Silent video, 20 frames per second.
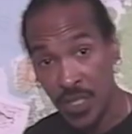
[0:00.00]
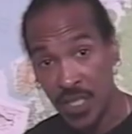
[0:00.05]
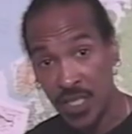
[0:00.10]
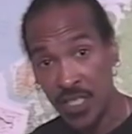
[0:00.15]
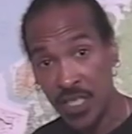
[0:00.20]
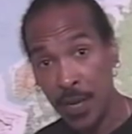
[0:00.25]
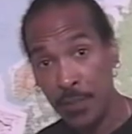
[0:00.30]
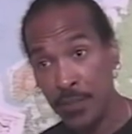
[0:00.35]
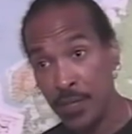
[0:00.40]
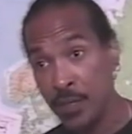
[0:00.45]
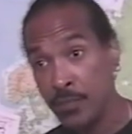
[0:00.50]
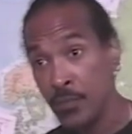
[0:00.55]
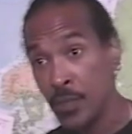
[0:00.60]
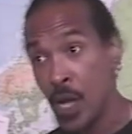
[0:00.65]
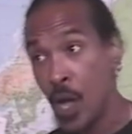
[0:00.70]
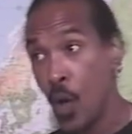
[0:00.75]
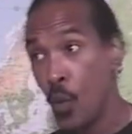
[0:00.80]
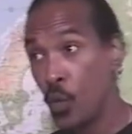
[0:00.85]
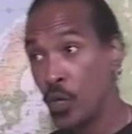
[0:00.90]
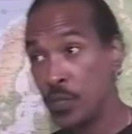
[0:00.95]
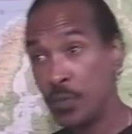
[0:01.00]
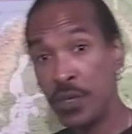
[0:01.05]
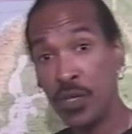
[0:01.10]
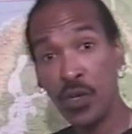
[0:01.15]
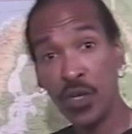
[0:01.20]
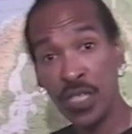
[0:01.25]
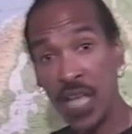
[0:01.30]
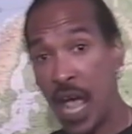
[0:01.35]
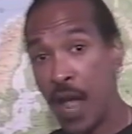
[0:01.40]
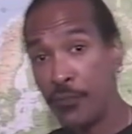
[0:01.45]
accepted was
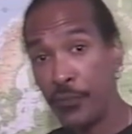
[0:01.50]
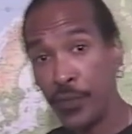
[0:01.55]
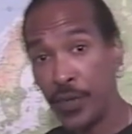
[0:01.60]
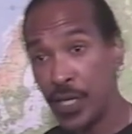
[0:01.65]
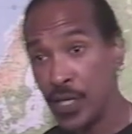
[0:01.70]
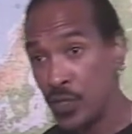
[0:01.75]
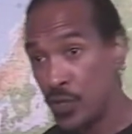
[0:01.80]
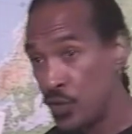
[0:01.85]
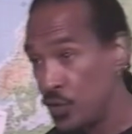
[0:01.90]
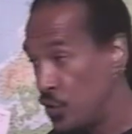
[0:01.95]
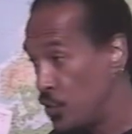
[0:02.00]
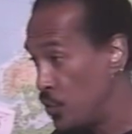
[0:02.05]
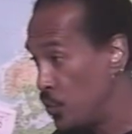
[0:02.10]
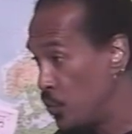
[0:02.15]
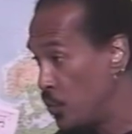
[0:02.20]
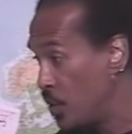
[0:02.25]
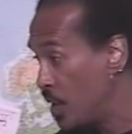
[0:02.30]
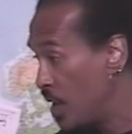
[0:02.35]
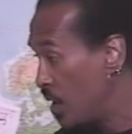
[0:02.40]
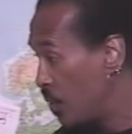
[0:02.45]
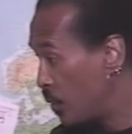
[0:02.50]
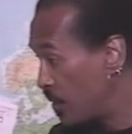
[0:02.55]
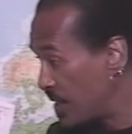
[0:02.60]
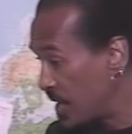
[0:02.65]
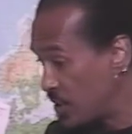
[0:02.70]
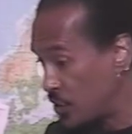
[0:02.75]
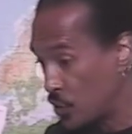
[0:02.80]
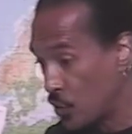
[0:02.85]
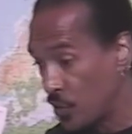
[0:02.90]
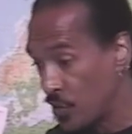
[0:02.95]
because Africans knew when they
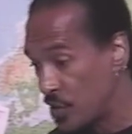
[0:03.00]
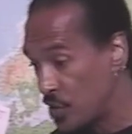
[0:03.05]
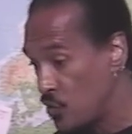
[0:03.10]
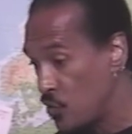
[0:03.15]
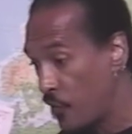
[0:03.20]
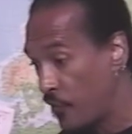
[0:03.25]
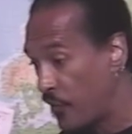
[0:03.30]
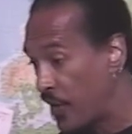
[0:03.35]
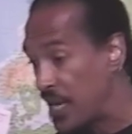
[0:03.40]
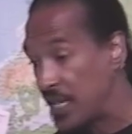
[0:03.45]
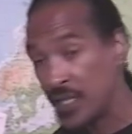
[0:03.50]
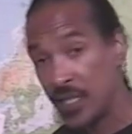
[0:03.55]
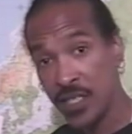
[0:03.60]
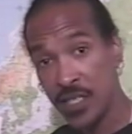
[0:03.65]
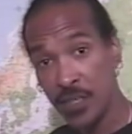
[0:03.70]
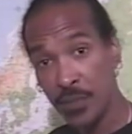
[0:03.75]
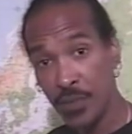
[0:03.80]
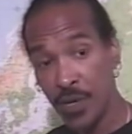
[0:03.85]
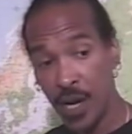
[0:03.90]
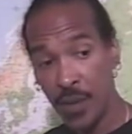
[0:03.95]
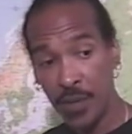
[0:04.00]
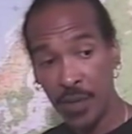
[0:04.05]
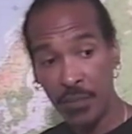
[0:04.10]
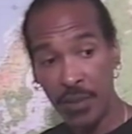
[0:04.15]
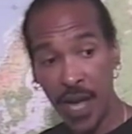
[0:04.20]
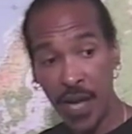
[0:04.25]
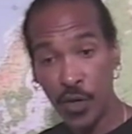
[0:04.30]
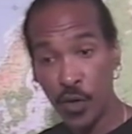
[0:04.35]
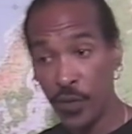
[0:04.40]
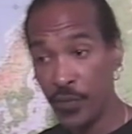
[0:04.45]
saw this new faith system coming
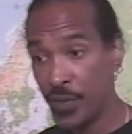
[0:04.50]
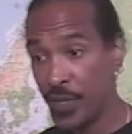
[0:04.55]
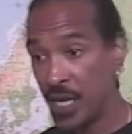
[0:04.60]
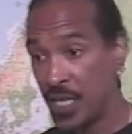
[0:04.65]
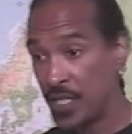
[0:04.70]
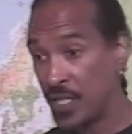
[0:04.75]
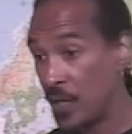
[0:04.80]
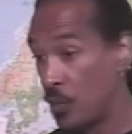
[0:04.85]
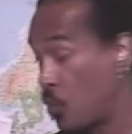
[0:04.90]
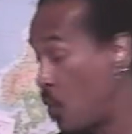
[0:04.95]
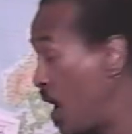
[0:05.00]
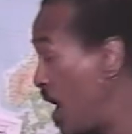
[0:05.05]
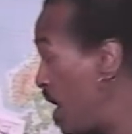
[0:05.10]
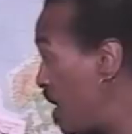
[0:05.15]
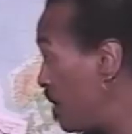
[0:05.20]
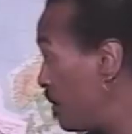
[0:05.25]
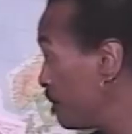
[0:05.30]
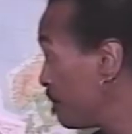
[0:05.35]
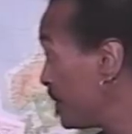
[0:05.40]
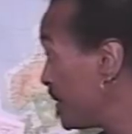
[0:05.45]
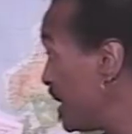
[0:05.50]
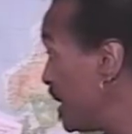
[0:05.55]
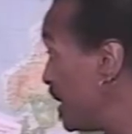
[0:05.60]
back over, they said, wow,